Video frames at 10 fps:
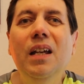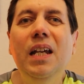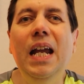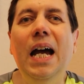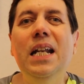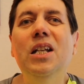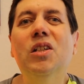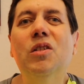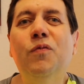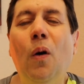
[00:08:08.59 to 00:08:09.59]
He had
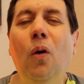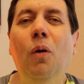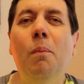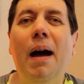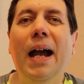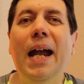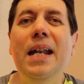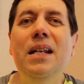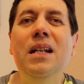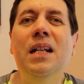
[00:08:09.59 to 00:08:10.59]
his full
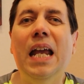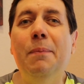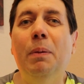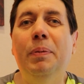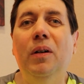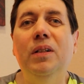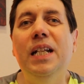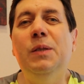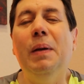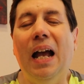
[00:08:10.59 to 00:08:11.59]
mind
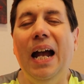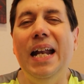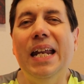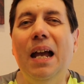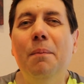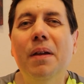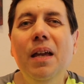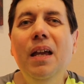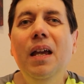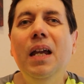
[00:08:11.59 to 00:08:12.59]
capabilities behind him.
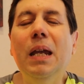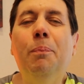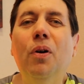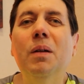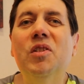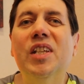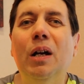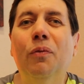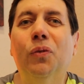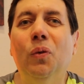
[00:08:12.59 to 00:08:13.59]
He put
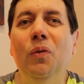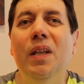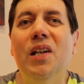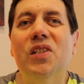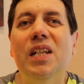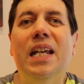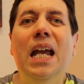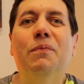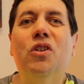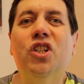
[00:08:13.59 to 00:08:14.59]
himself through this. He
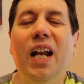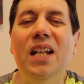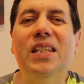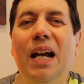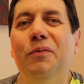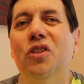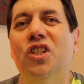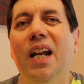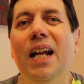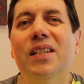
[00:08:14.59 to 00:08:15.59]
gave her chance after
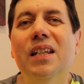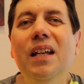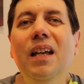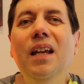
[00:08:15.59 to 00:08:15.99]
chance.